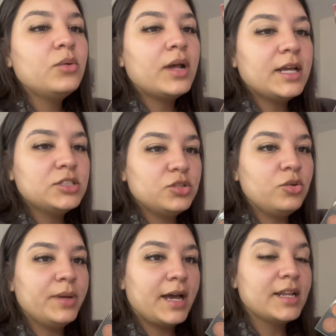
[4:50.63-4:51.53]
what I do,
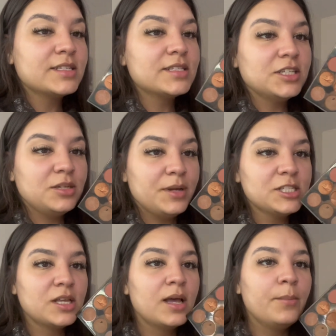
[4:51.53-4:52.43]
oh my god, it's such a
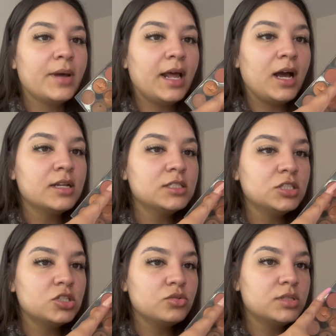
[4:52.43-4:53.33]
mess, but I honestly
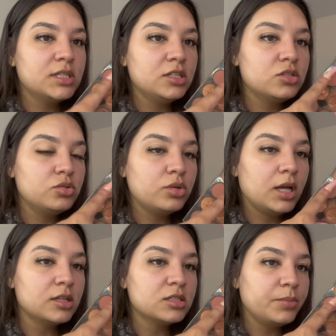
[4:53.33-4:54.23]
just use these two
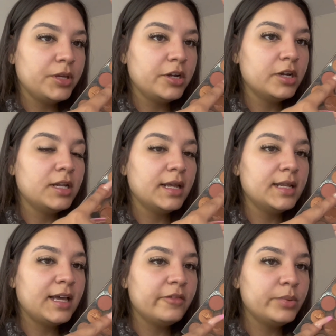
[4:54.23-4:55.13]
colors up here.
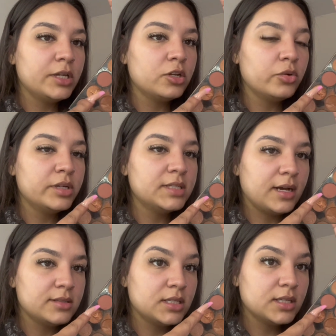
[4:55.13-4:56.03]
Lately I've been going
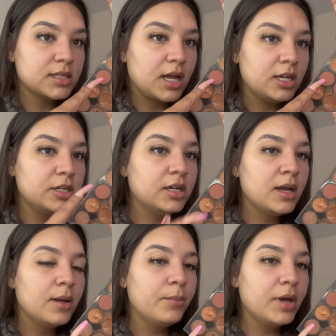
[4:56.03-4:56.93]
down to this color,
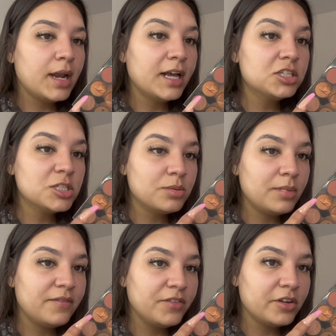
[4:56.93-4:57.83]
but I just put
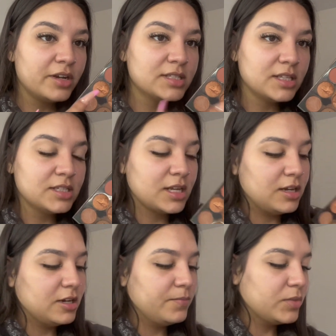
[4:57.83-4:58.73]
my finger into this
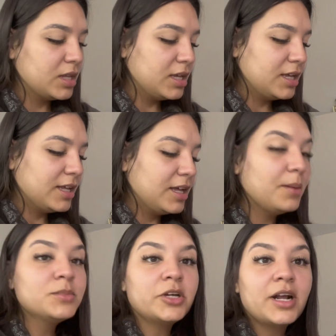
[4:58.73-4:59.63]
color
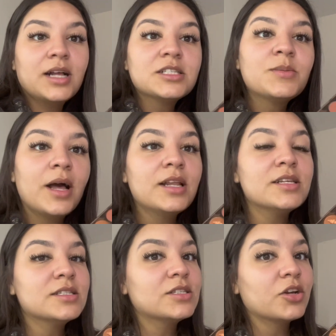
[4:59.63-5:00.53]
I'm sorry guys, this palette
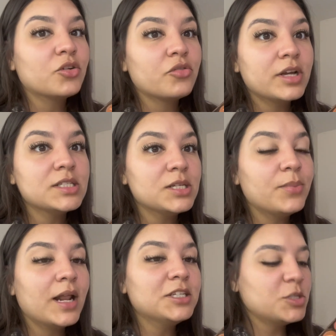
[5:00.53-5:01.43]
is crazy,
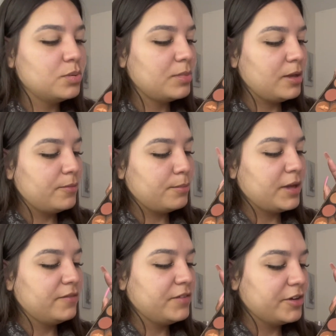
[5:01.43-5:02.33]
but I just put
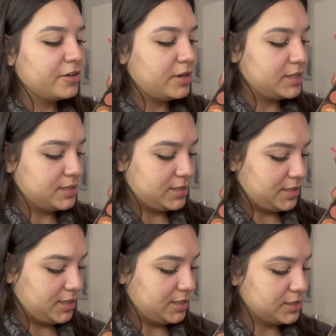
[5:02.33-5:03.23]
my finger into
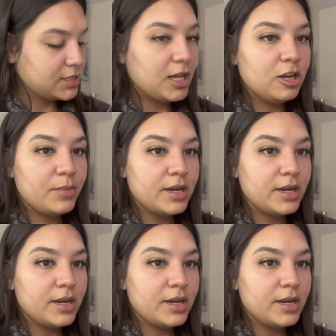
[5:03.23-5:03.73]
this color, my